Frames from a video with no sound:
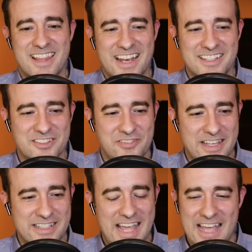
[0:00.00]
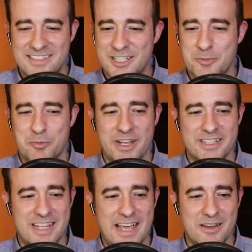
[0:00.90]
That is a fantastic
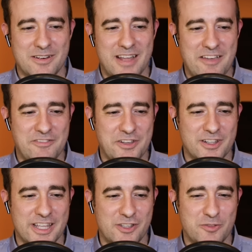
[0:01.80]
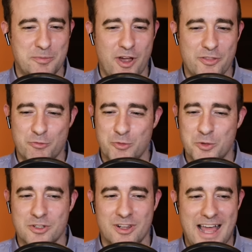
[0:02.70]
breakdown. I feel like you've brought the
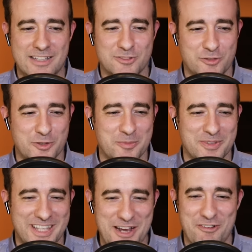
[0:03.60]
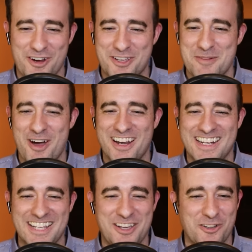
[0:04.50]
rule classroom here on
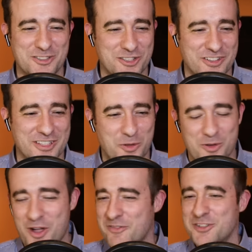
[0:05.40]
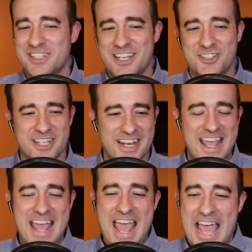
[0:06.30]
commodity culture. This whole conversation
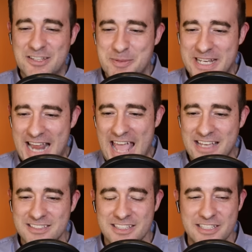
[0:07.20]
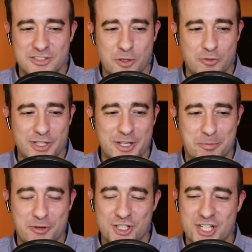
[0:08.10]
has been excellent. So, really
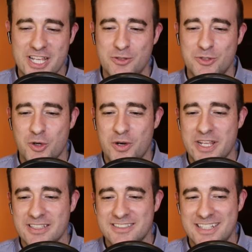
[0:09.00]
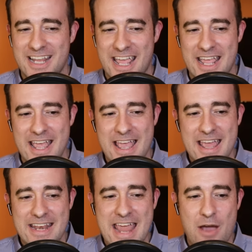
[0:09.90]
appreciate you joining us today.
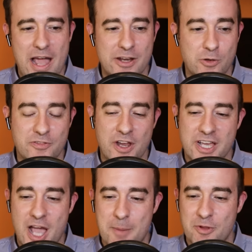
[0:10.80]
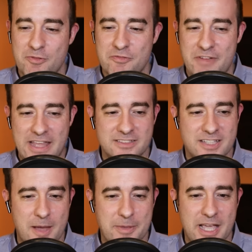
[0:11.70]
Now, I know you've got a couple of events
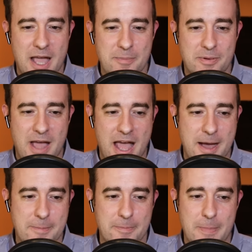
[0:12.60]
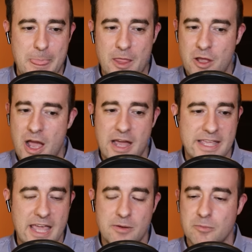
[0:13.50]
coming up. Um,
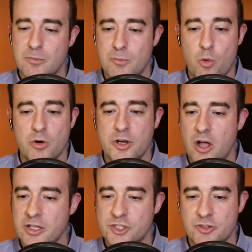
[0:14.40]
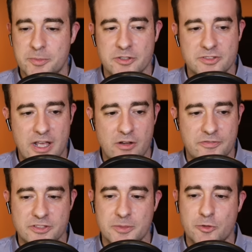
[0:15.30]
again, more knowledge from
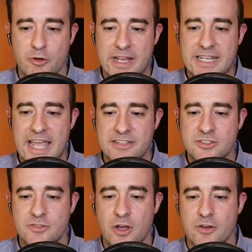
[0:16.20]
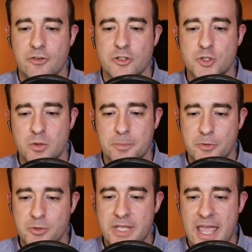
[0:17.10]
yourself and some great guests. You've got a virtual
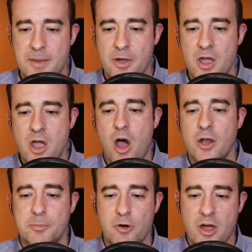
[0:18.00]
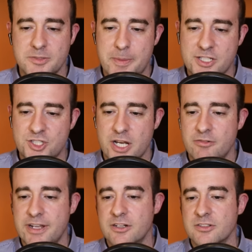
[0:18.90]
boot camp on prospect
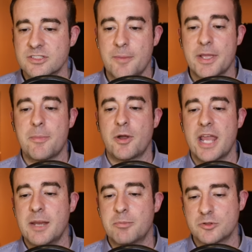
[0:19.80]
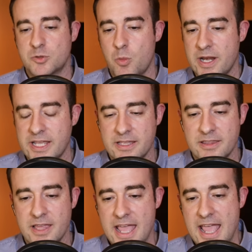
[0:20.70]
generators coming up on April 20th.
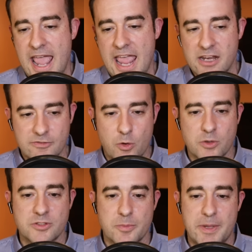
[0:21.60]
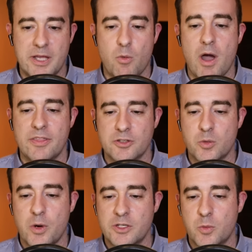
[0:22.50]
And of course, the big one, the
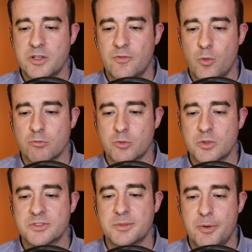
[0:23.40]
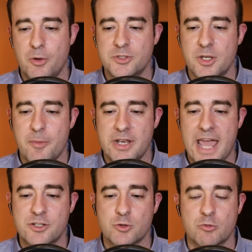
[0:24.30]
2024 Rule Symposium on
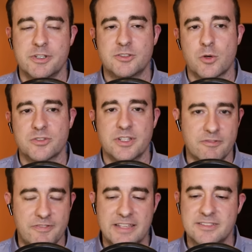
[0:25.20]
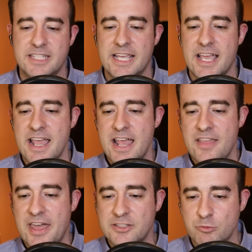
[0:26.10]
Natural Resource Investing.
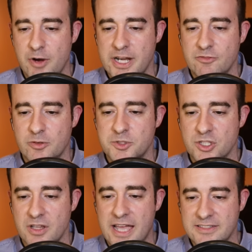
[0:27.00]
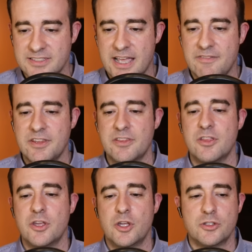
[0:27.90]
That's running from July 7th
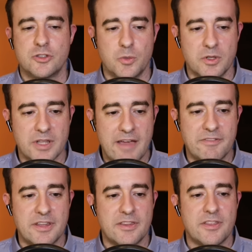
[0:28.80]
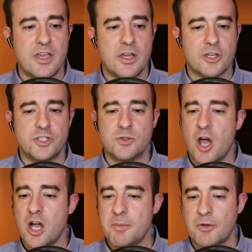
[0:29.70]
to 11th. Could you
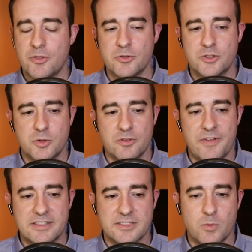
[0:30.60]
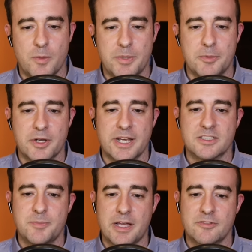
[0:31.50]
talk about those two events and what people can
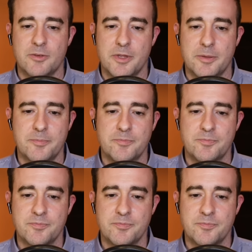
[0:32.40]
expect from them?